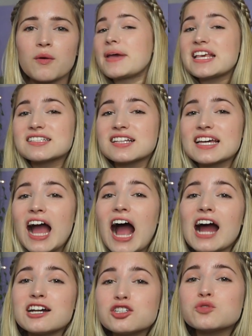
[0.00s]
Basically,
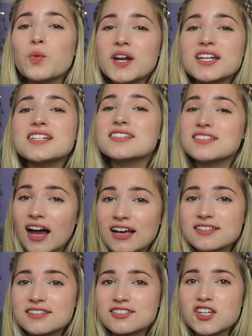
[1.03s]
I just want to
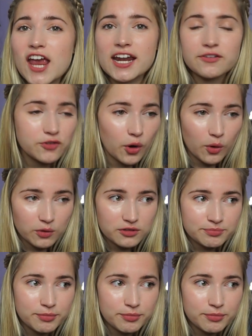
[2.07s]
discuss Chain of Gold